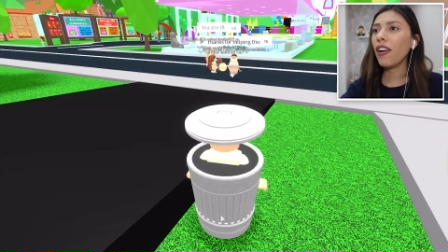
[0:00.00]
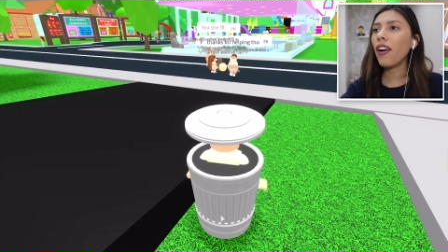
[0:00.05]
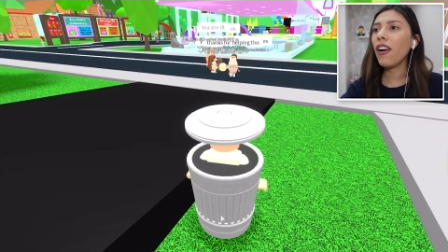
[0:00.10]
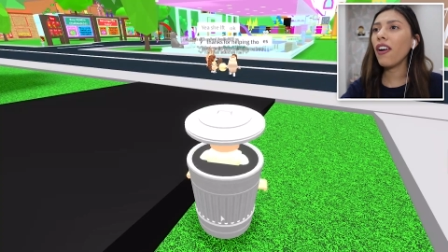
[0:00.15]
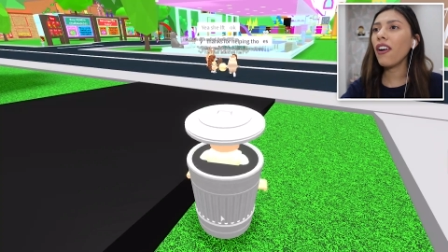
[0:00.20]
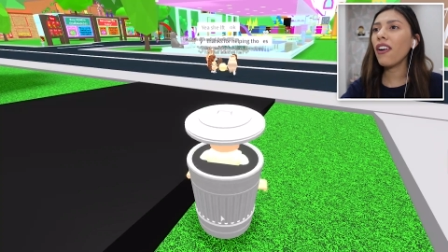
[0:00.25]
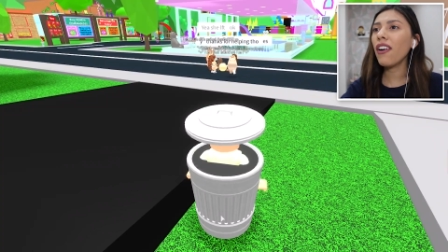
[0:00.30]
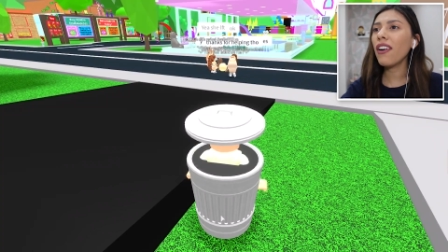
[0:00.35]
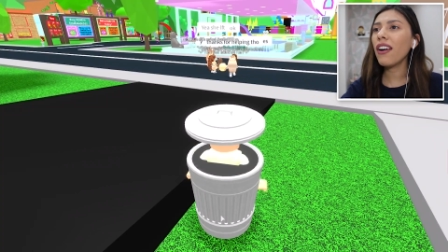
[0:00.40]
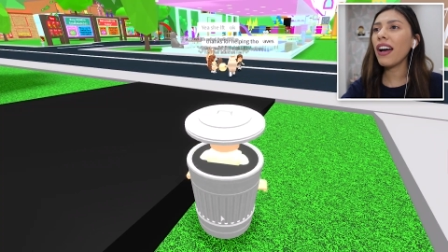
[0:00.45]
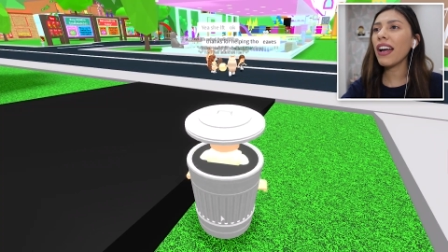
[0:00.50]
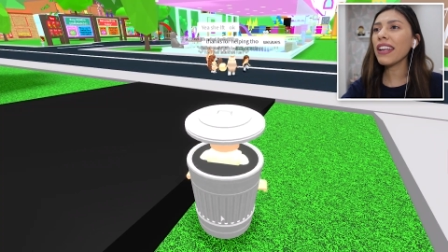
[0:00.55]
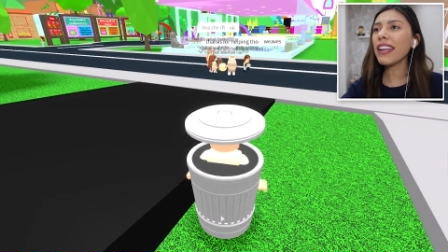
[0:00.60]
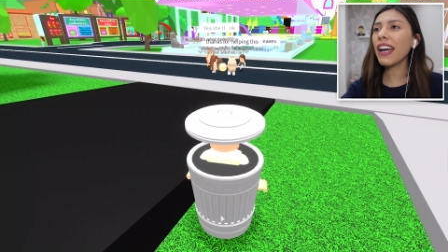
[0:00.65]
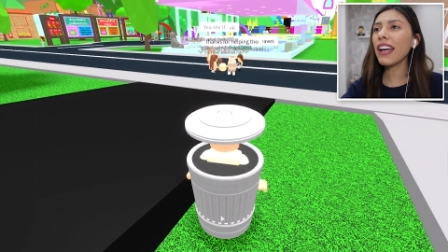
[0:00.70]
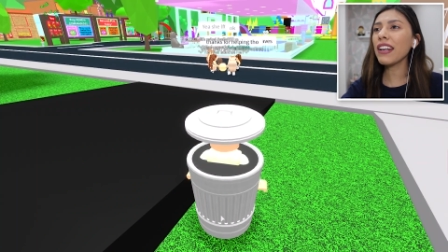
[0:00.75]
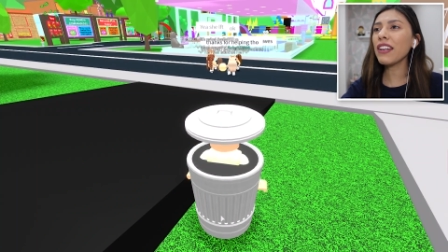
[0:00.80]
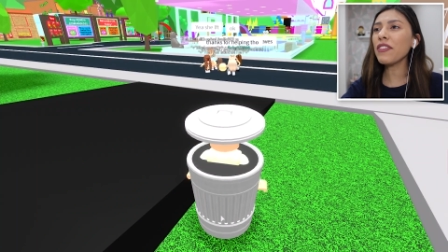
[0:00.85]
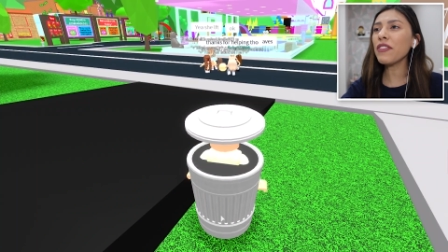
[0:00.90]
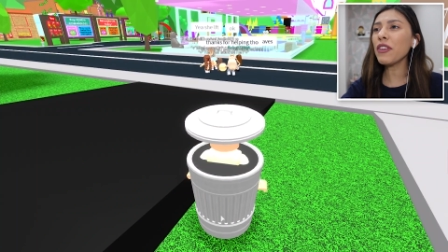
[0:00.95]
Aw, I kind
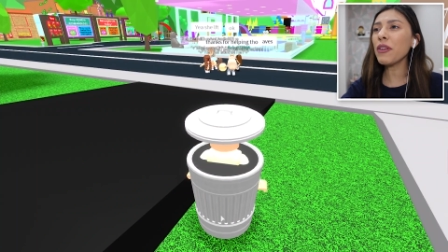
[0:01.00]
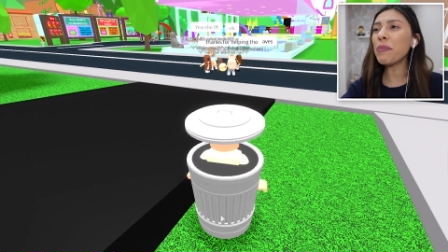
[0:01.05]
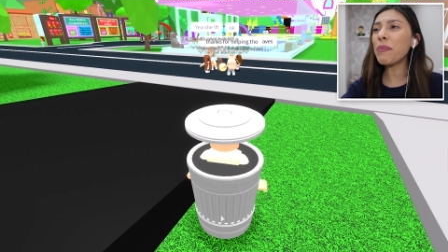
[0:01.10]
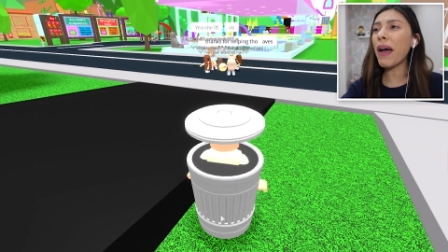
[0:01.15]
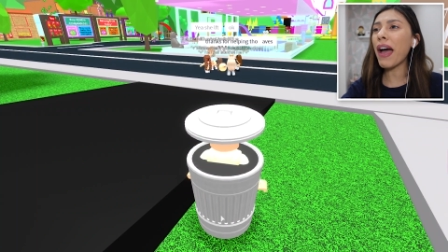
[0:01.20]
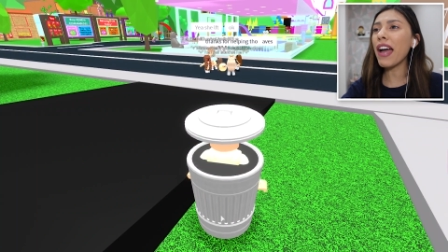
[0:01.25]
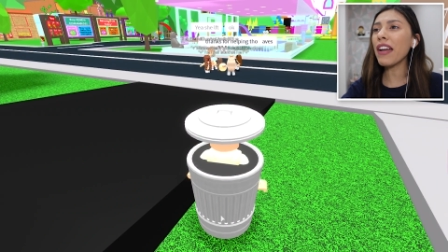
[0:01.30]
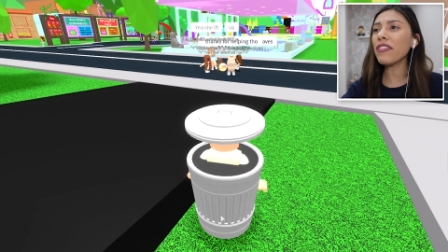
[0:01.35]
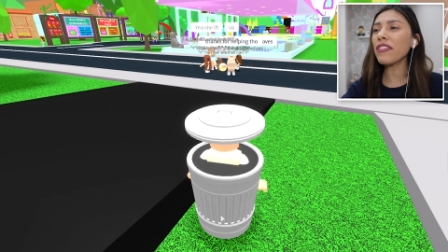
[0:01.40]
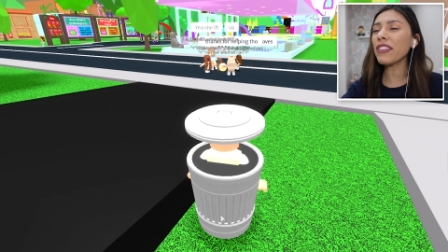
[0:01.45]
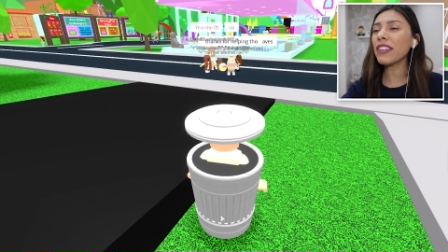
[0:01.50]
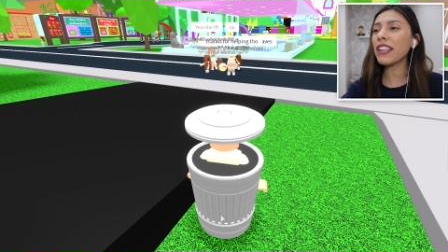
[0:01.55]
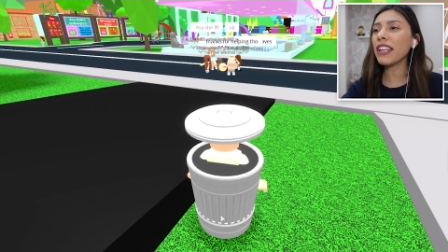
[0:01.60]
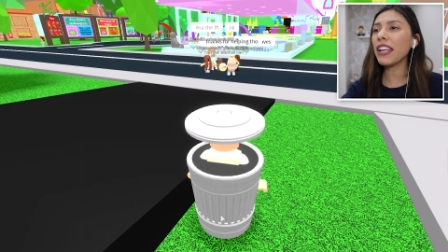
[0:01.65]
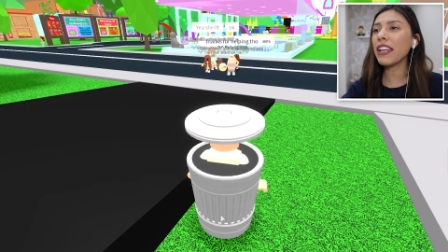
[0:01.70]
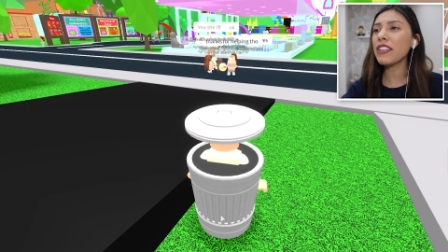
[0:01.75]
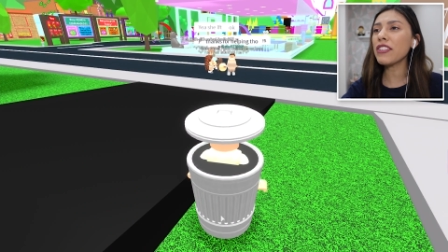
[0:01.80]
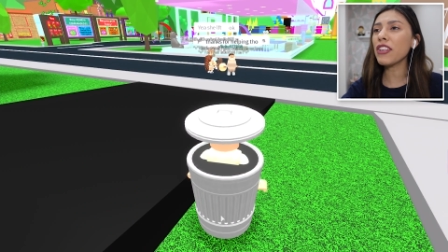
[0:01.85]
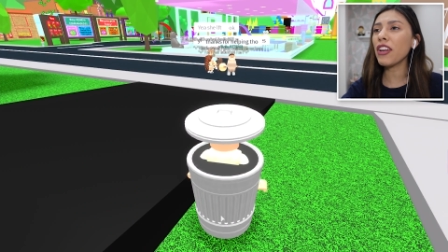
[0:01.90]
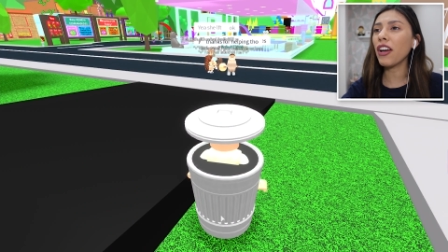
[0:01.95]
of feel bad for
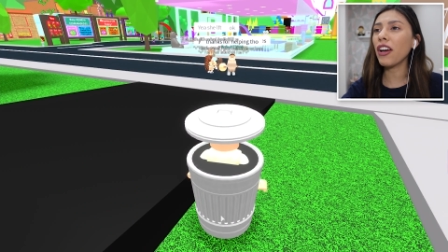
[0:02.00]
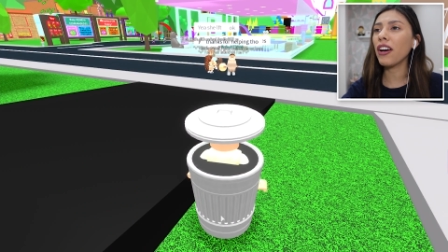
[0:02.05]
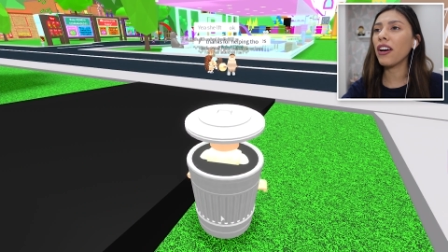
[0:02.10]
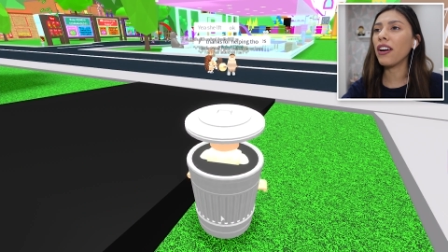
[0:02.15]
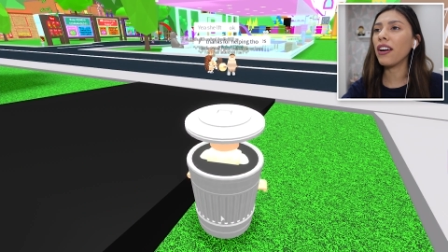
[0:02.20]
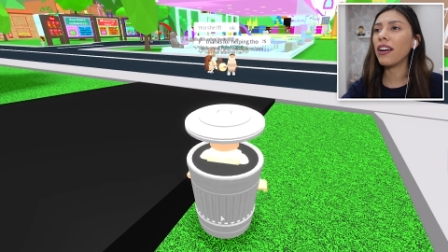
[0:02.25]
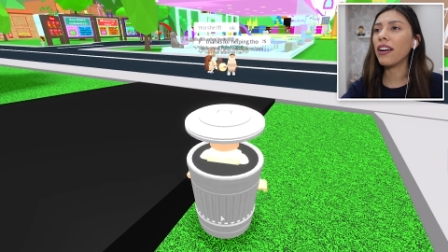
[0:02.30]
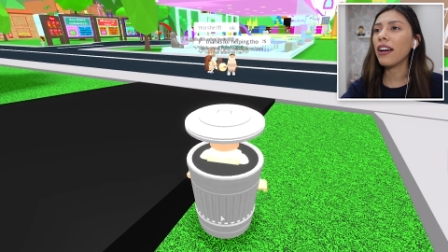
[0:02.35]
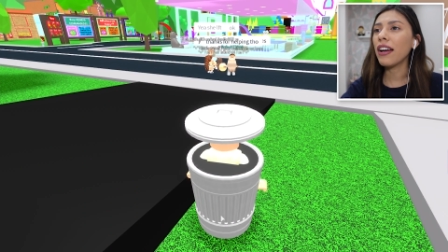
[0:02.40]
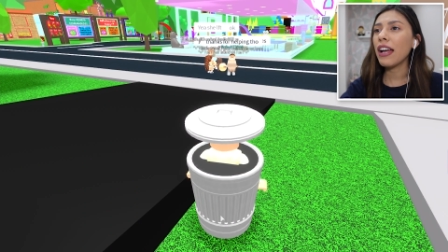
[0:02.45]
Keisha.